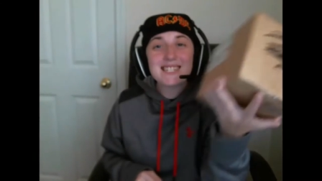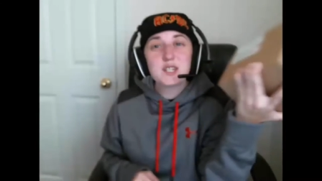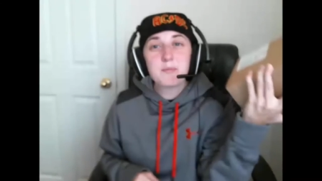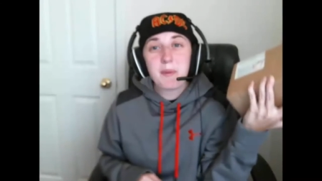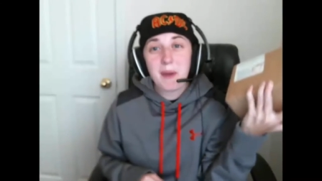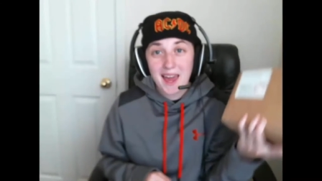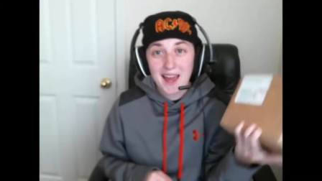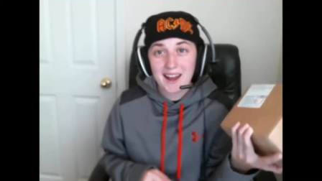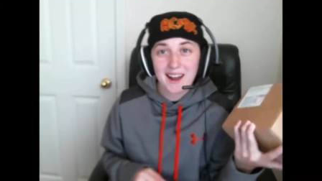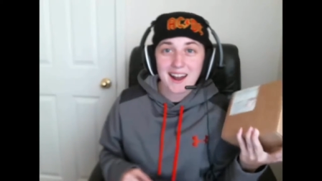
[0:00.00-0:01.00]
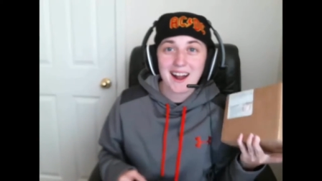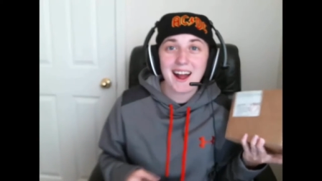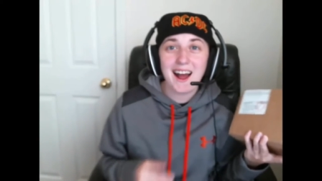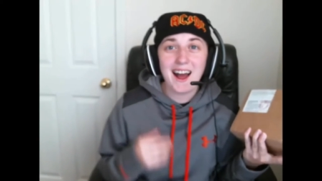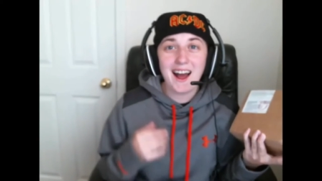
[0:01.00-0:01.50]
Japan.
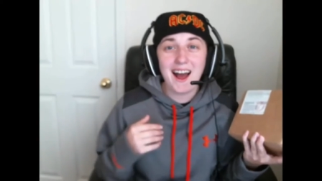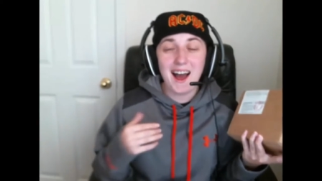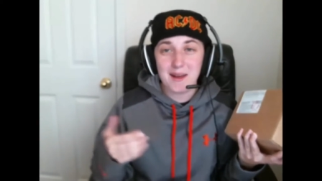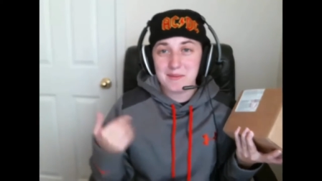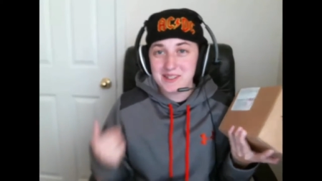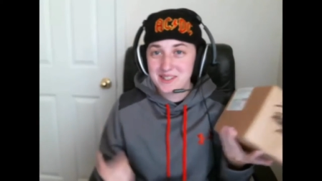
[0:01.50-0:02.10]
I'm in